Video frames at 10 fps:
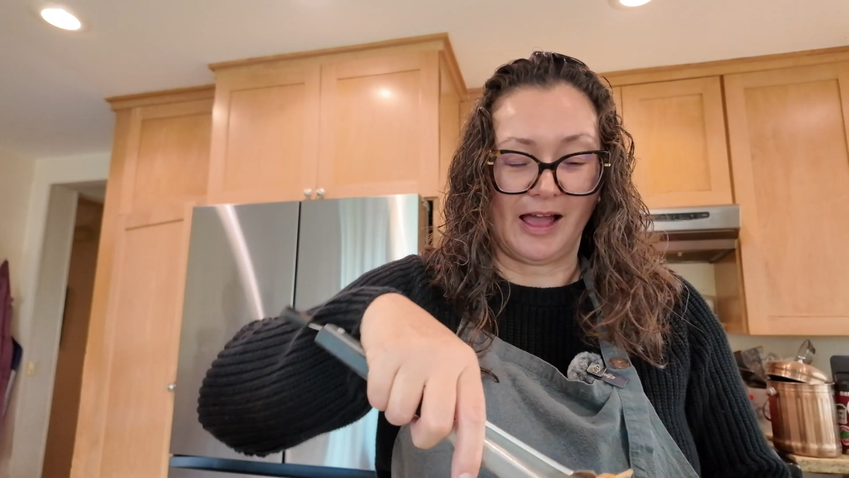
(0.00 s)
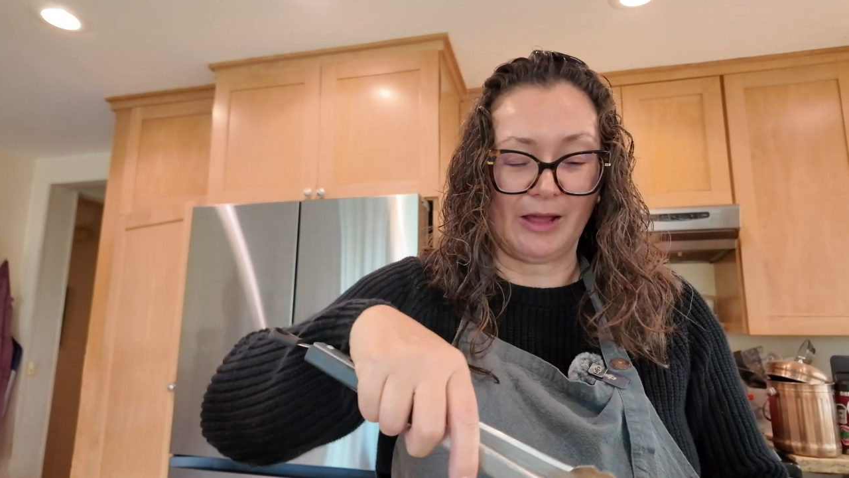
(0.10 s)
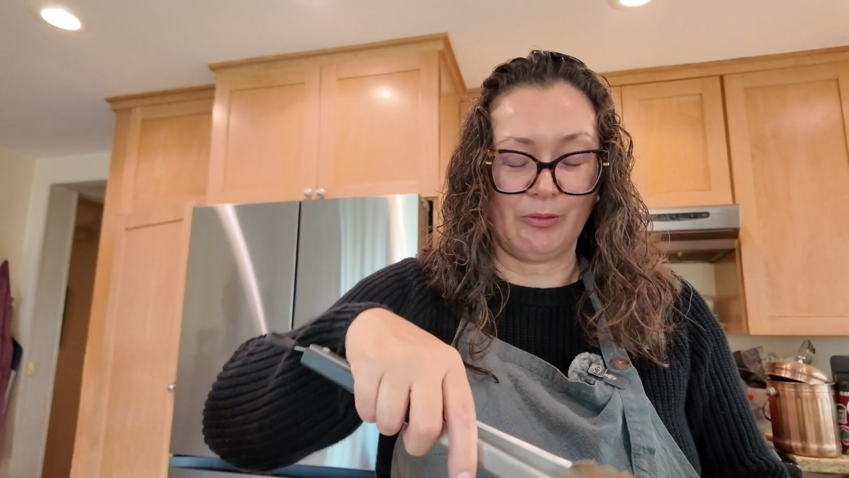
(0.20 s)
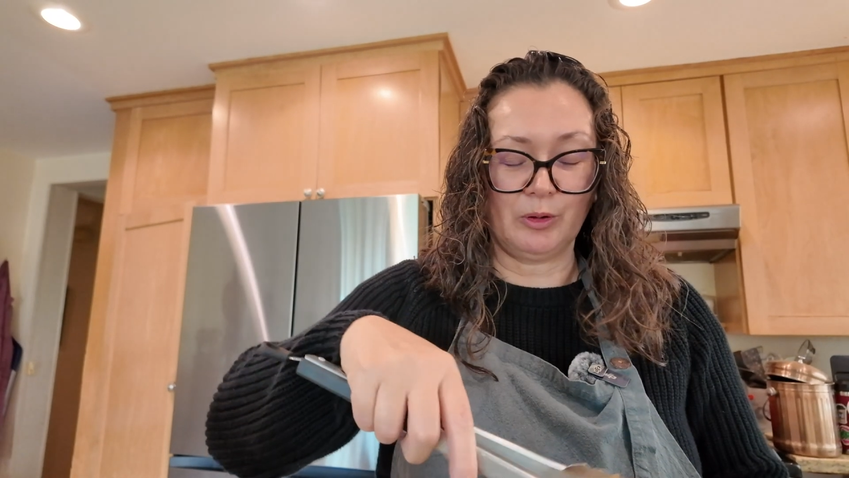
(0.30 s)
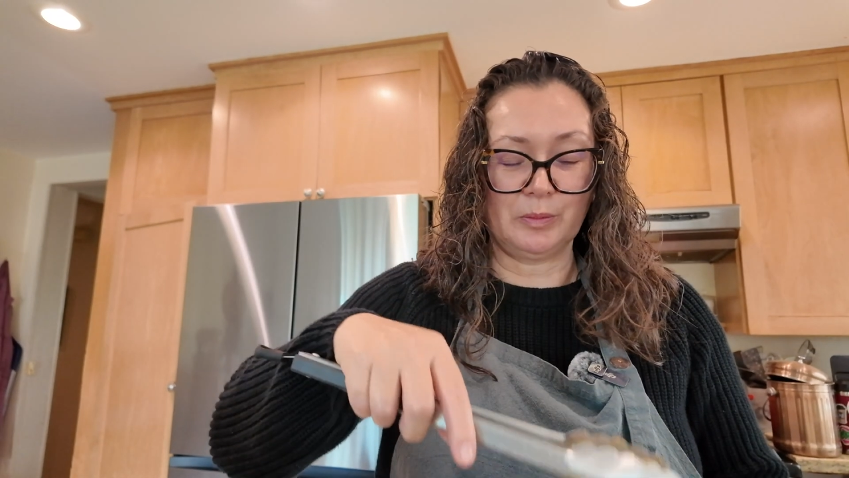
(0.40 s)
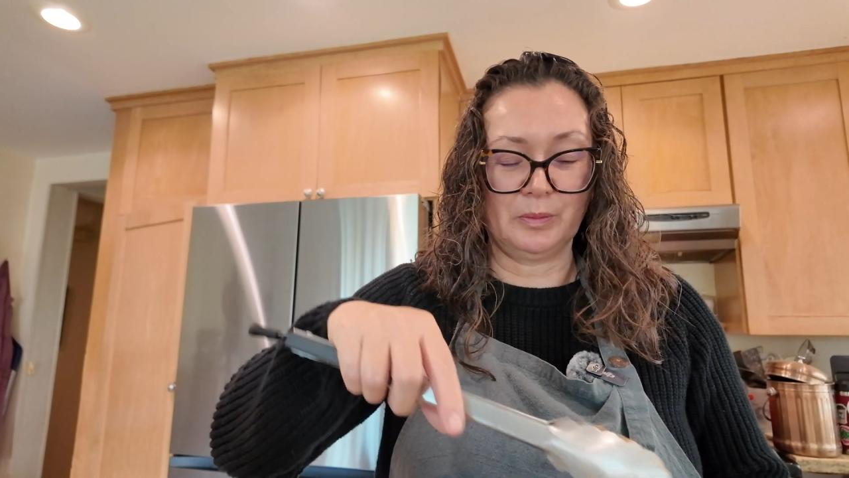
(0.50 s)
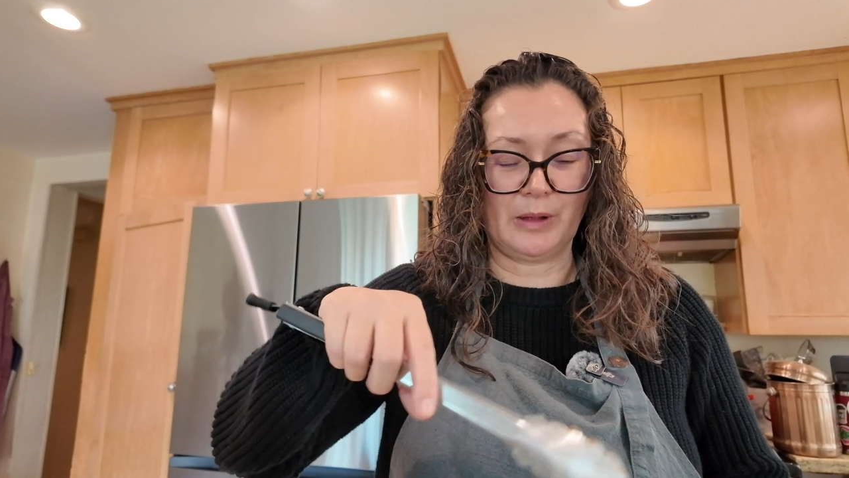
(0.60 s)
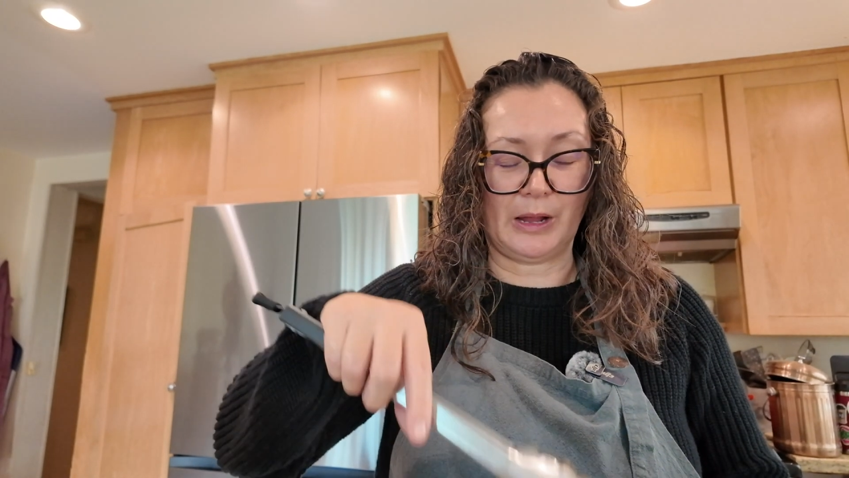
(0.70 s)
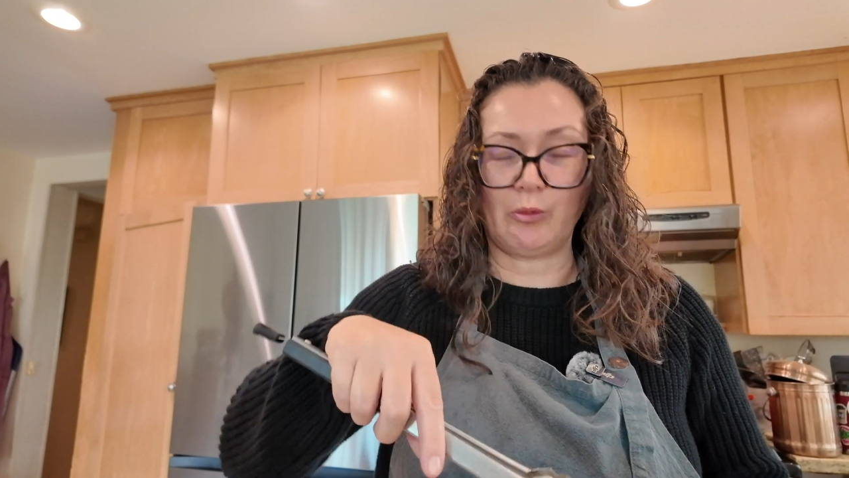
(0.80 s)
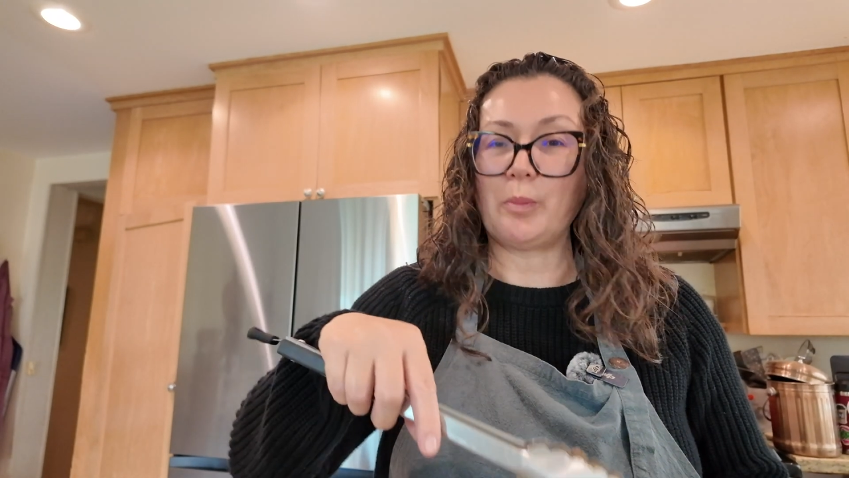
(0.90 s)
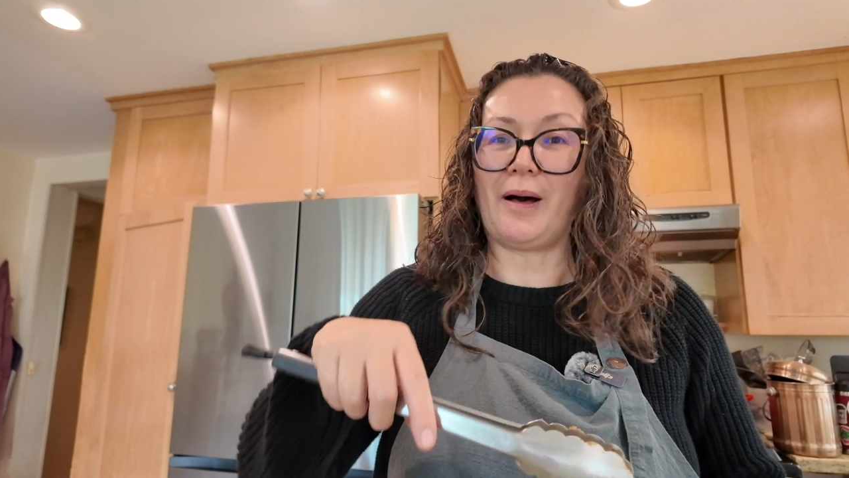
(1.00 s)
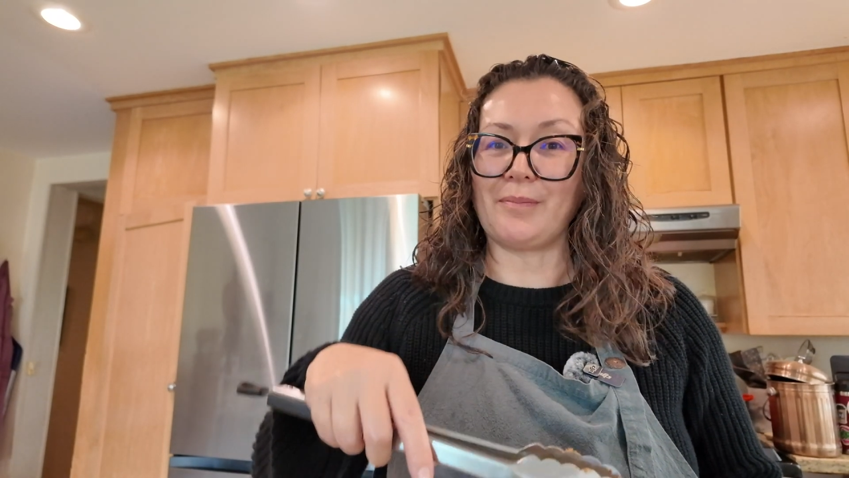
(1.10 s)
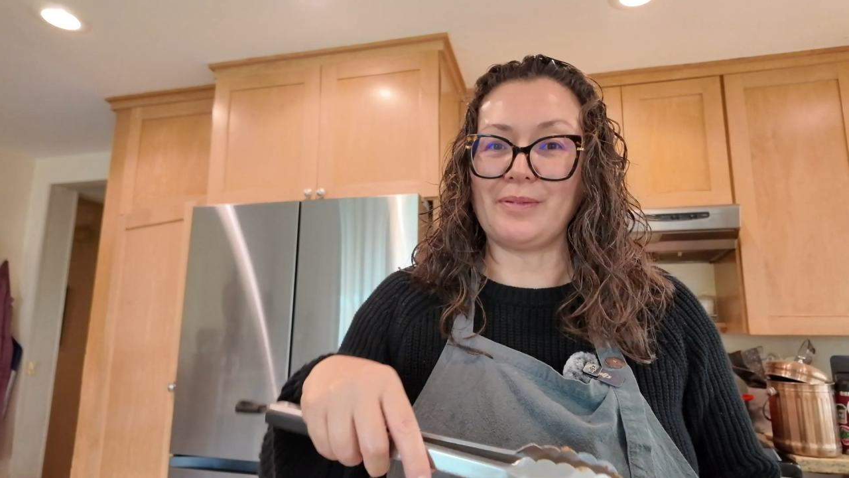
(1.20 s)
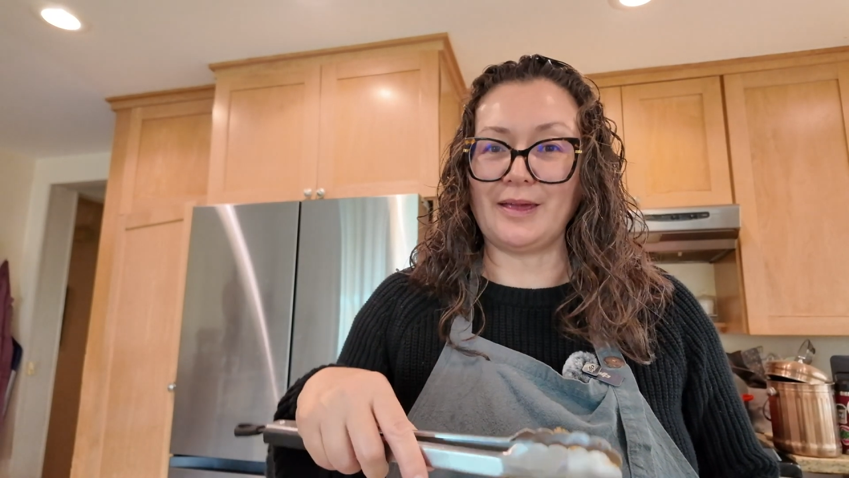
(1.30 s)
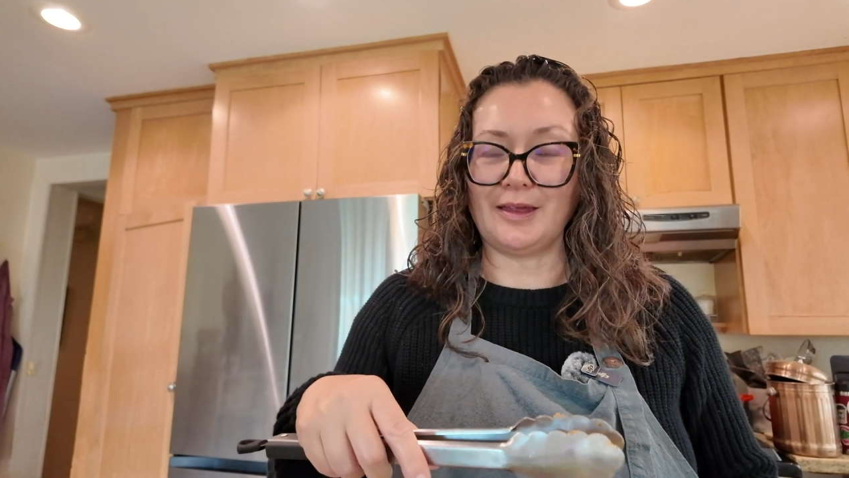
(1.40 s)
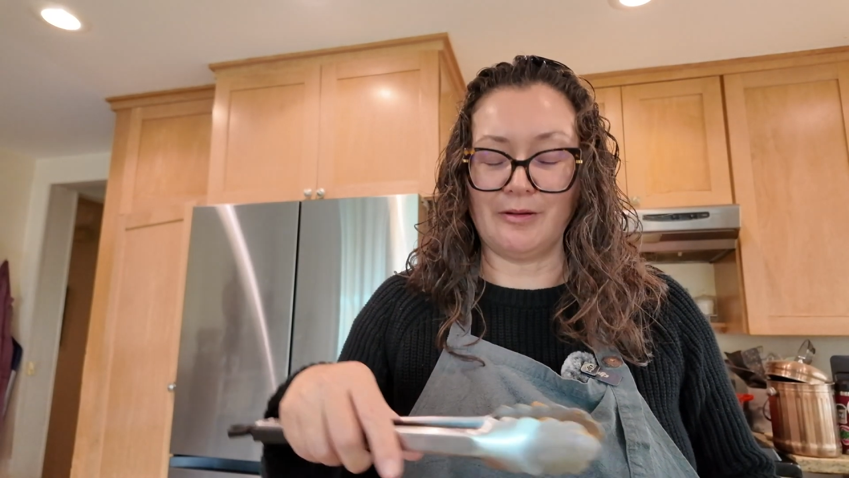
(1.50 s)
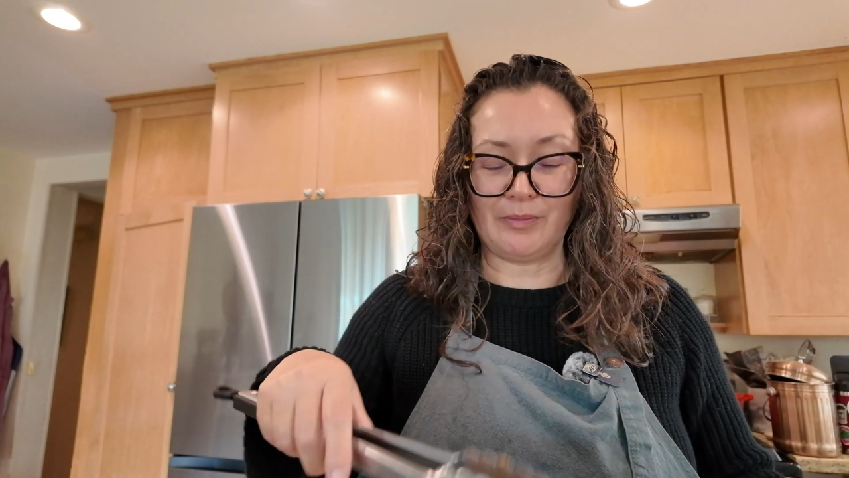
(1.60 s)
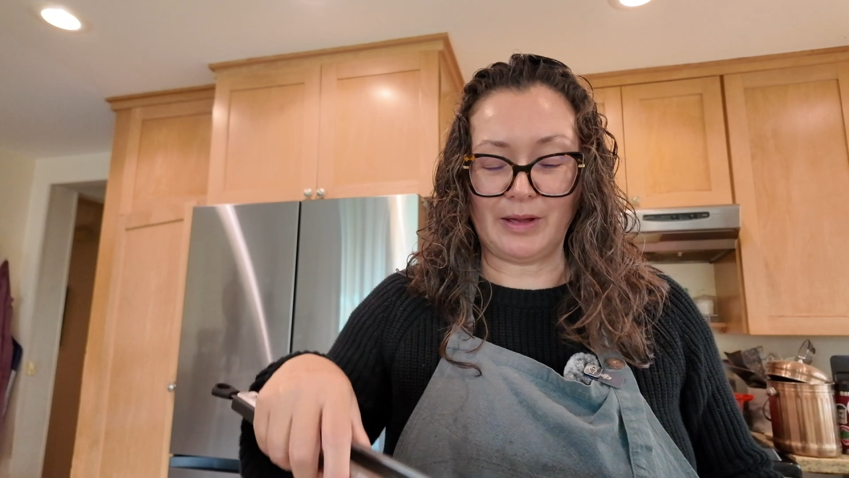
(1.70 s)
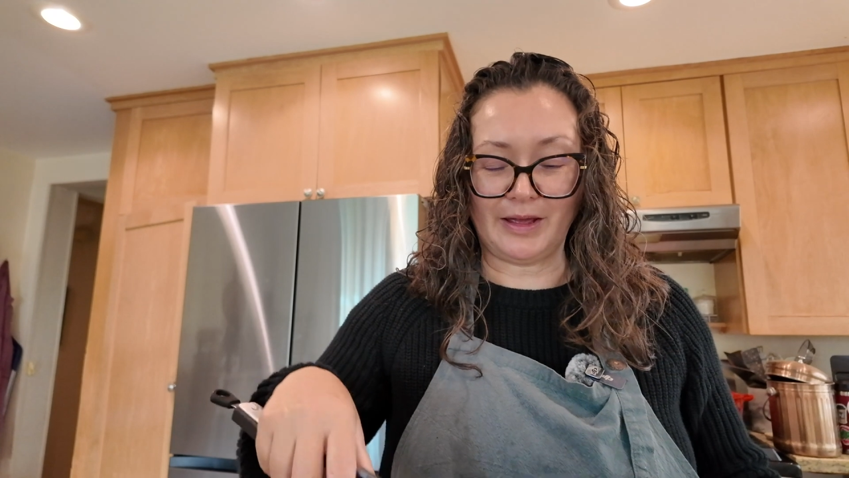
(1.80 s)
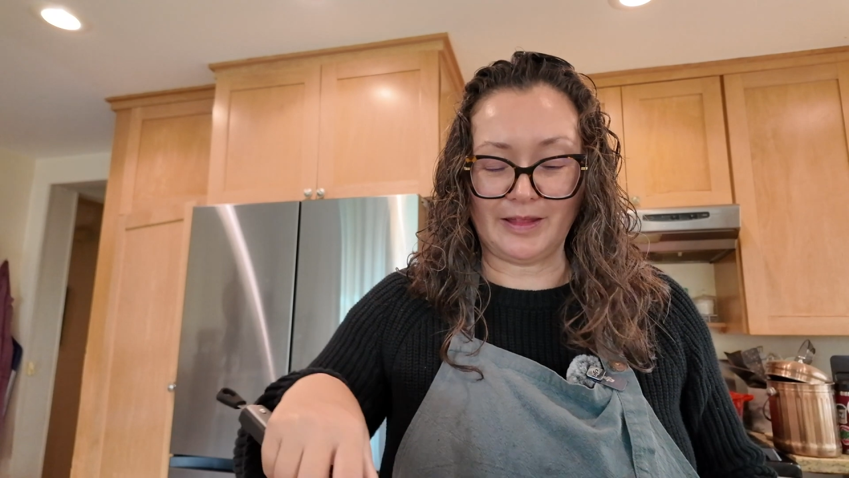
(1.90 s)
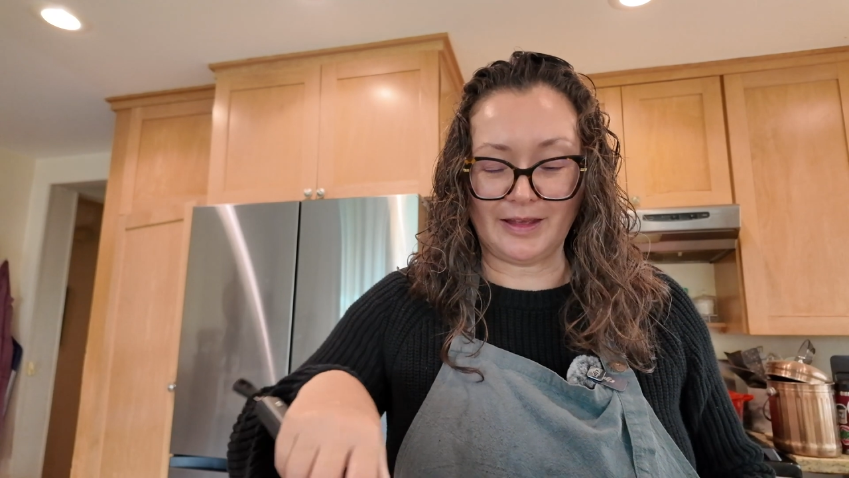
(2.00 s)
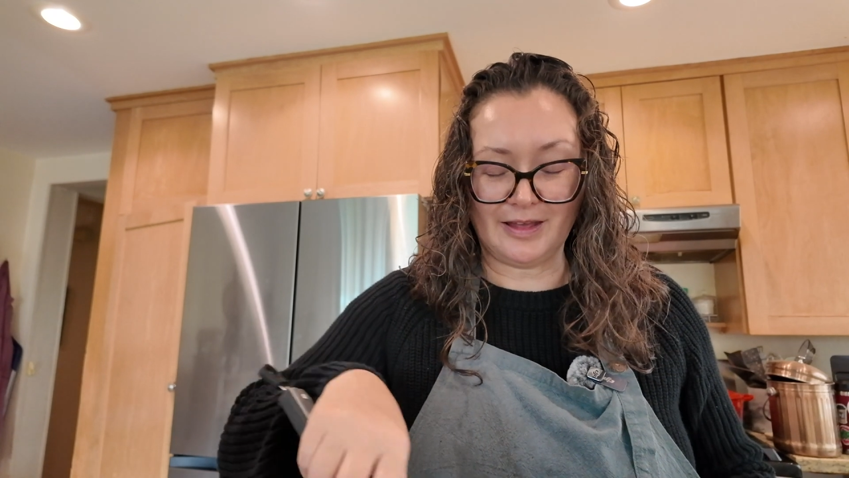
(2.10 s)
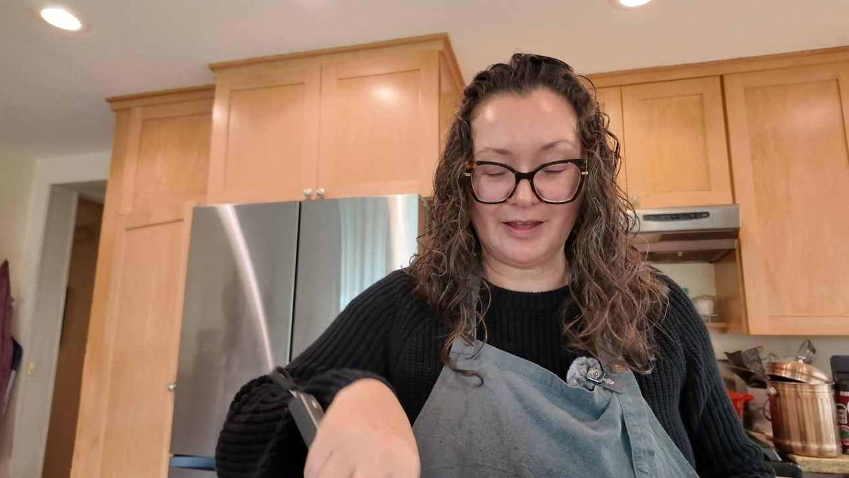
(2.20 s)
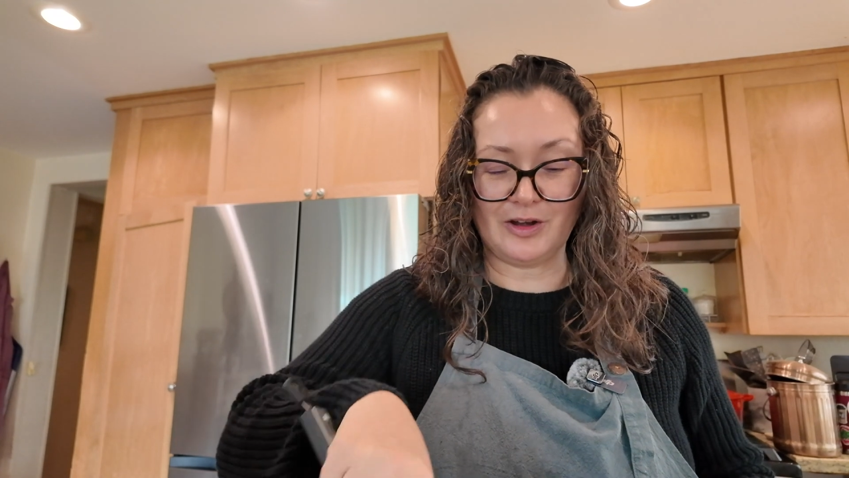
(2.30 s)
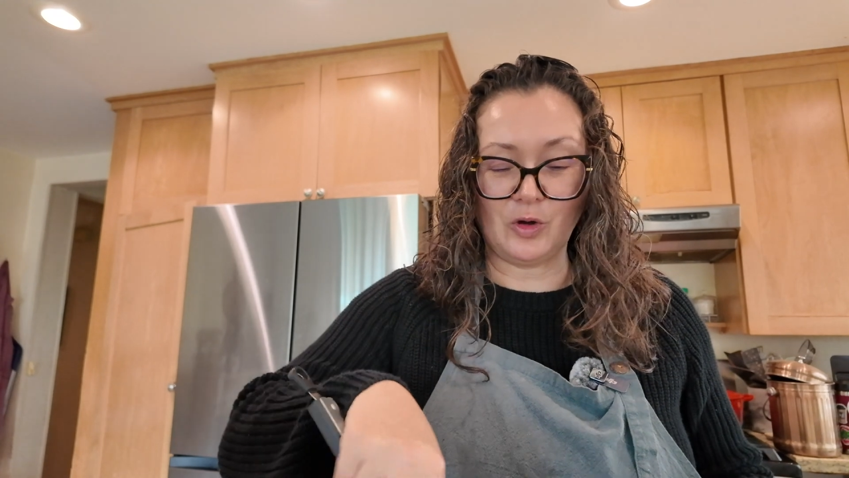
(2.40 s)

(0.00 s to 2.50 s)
I will pop in my like